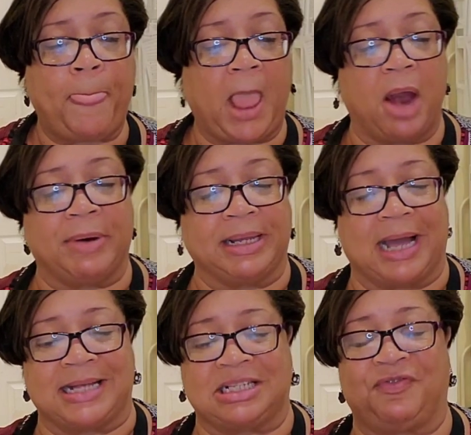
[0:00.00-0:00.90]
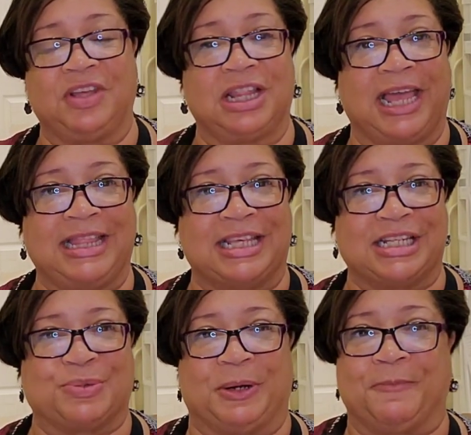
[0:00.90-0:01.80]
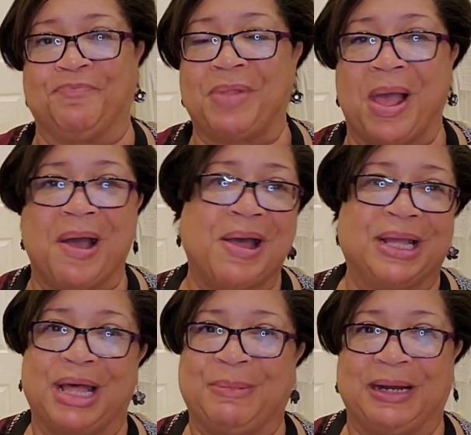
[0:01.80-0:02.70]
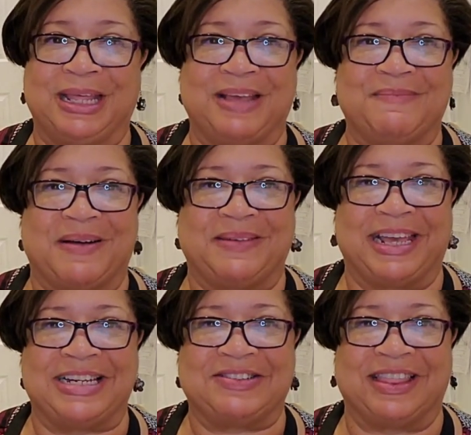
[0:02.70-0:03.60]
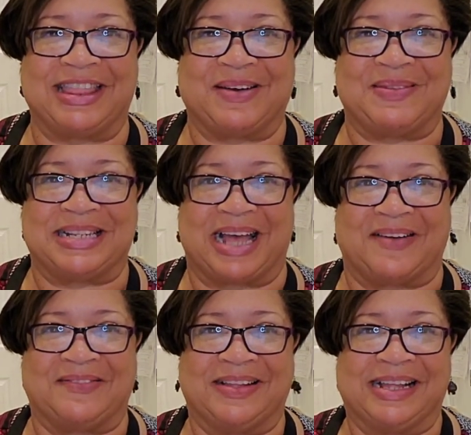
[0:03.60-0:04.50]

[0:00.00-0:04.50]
All right, guys, if you like this one, come on and give Mama Angel a thumbs up.